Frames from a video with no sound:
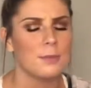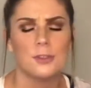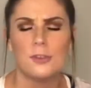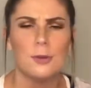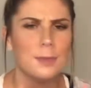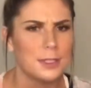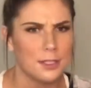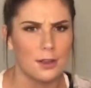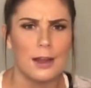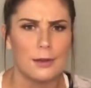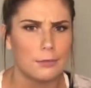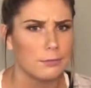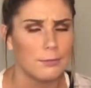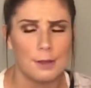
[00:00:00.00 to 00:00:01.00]
which no big deal.
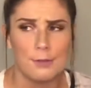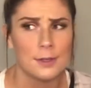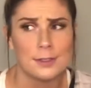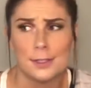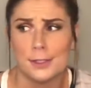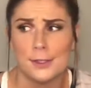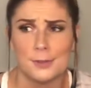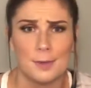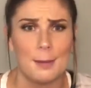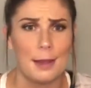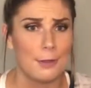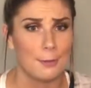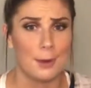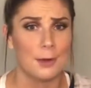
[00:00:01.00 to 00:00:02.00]
My friends can use my
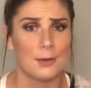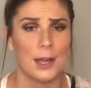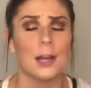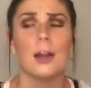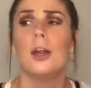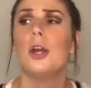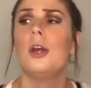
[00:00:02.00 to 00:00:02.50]
bathroom. I don't care.